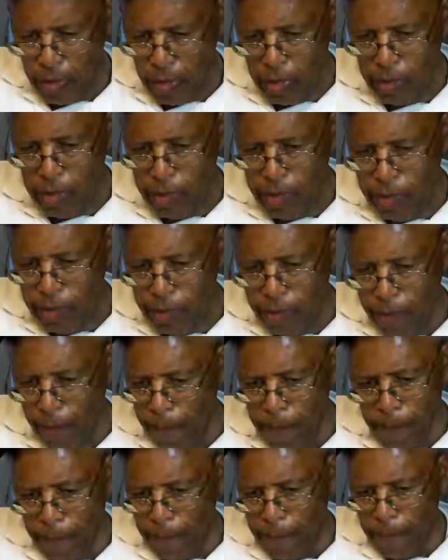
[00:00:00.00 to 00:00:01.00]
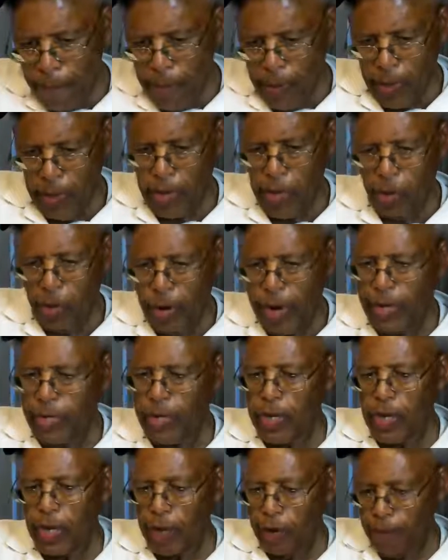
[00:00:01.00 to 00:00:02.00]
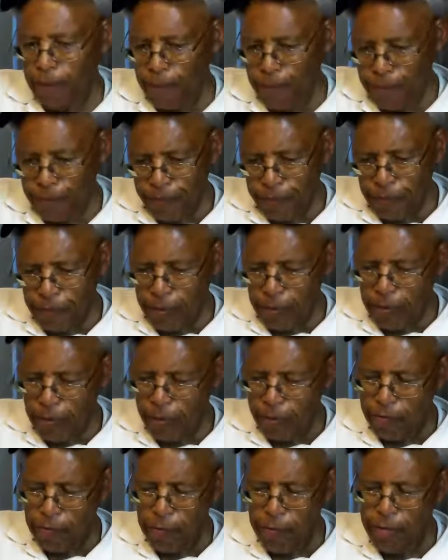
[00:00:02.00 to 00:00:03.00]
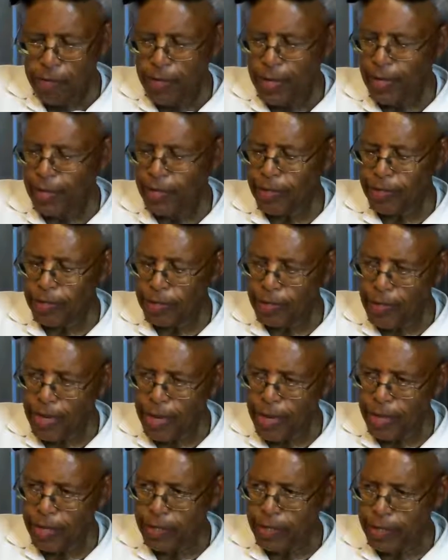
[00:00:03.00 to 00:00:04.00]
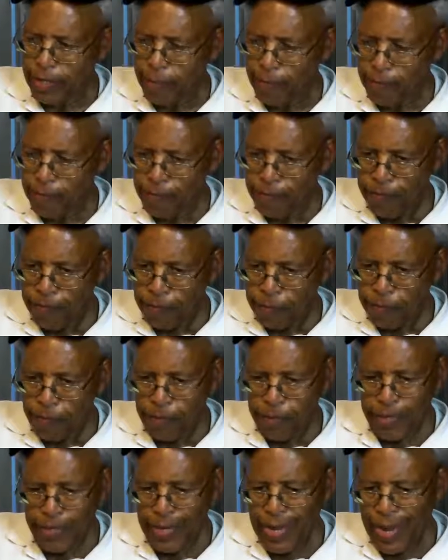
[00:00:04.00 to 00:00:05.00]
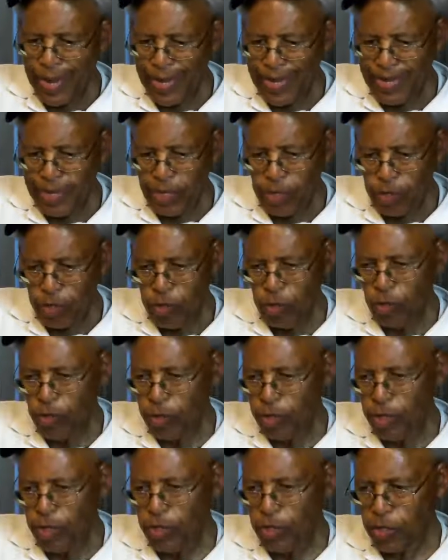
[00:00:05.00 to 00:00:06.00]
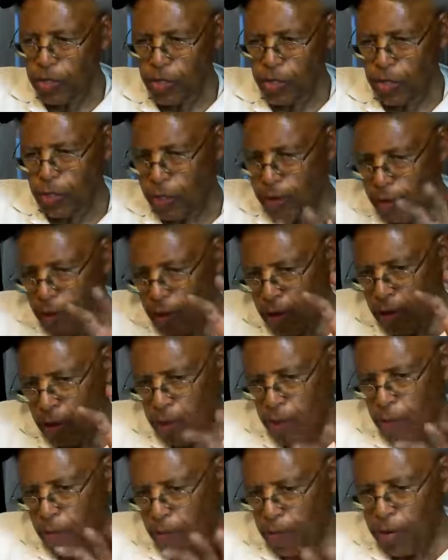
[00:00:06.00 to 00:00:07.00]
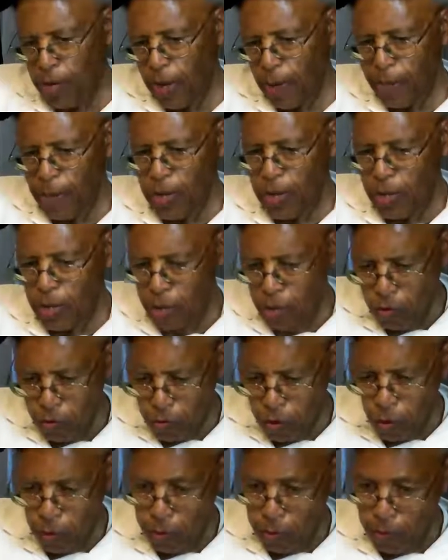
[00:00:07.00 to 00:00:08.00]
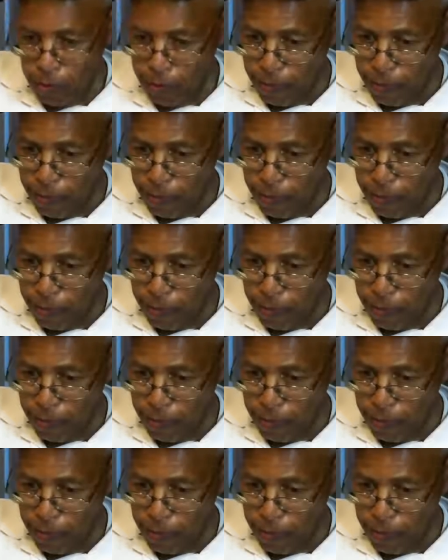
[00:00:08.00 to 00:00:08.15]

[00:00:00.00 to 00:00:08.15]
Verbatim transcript: they had no idea of the things that pertained to this preeminent group.